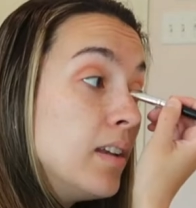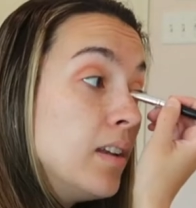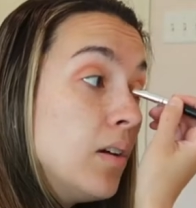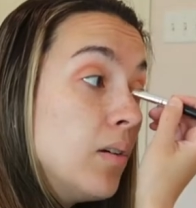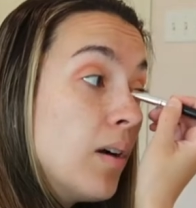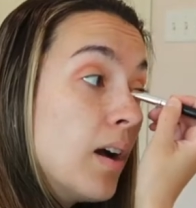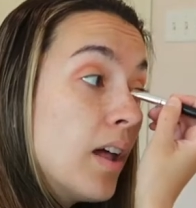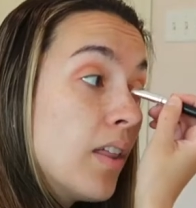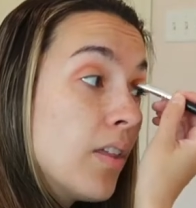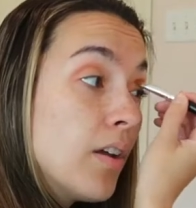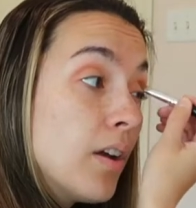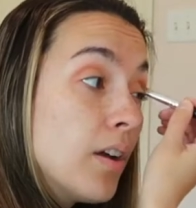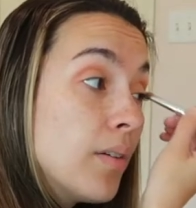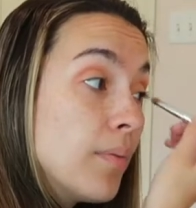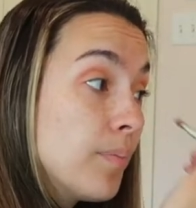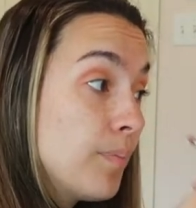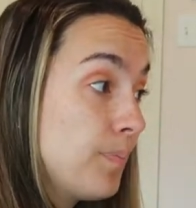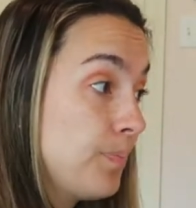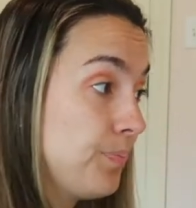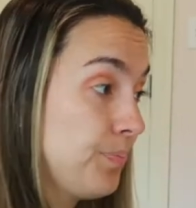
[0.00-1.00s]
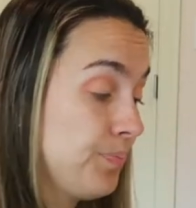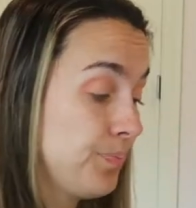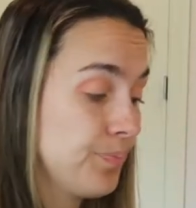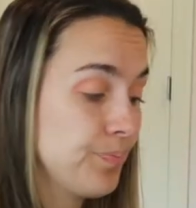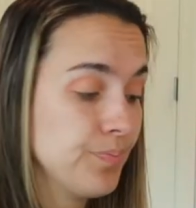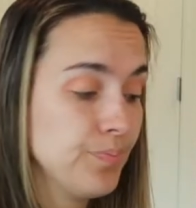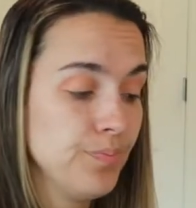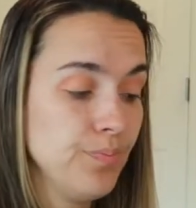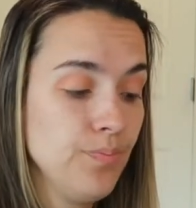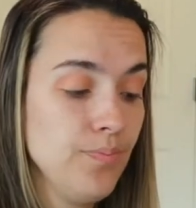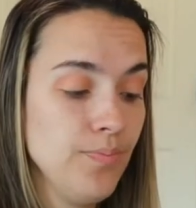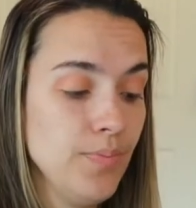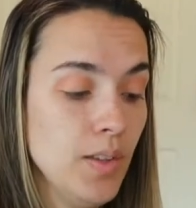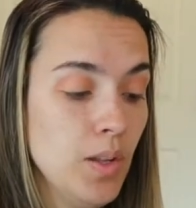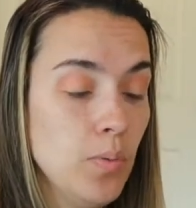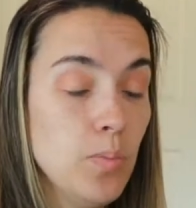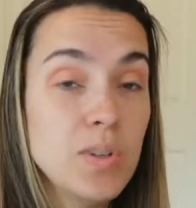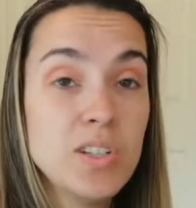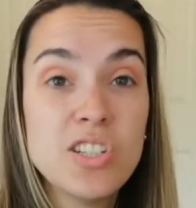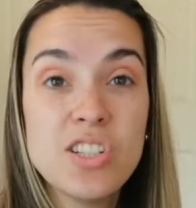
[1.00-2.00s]
no other,
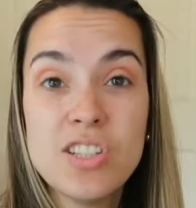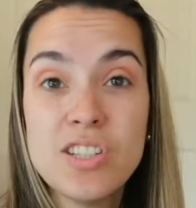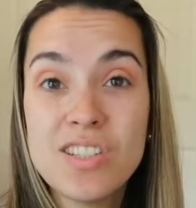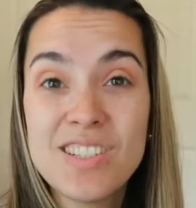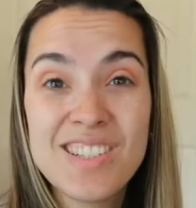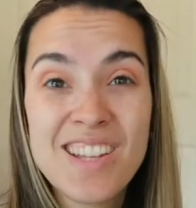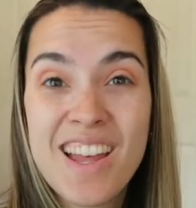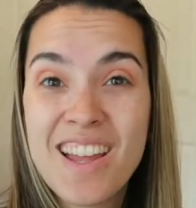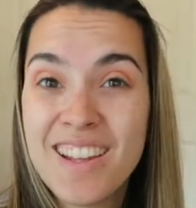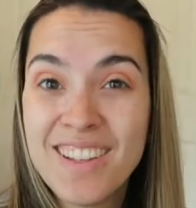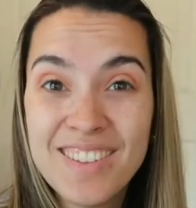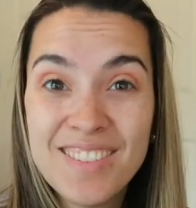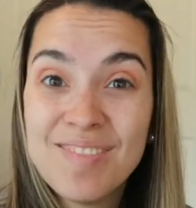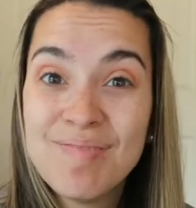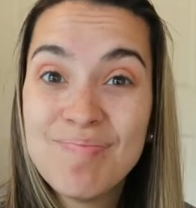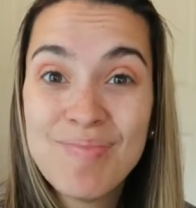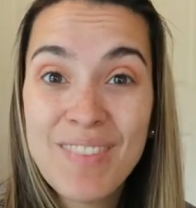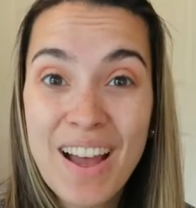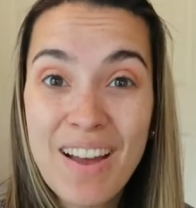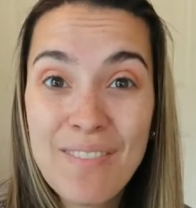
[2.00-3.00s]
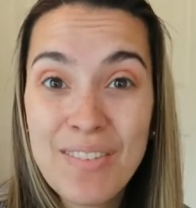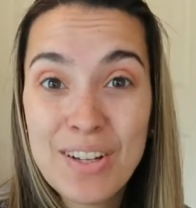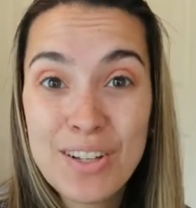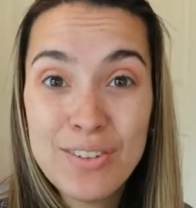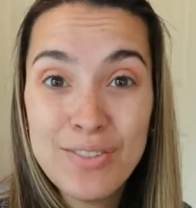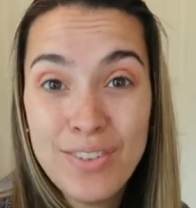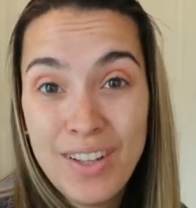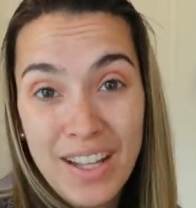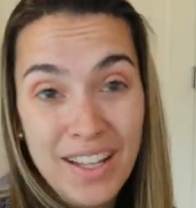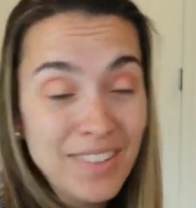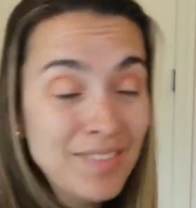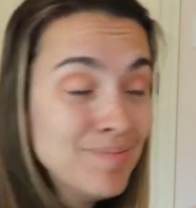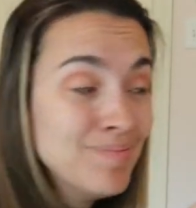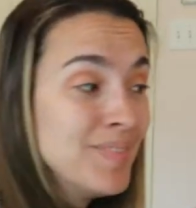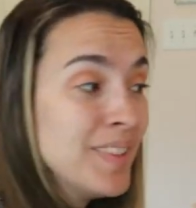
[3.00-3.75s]
which is not very fun.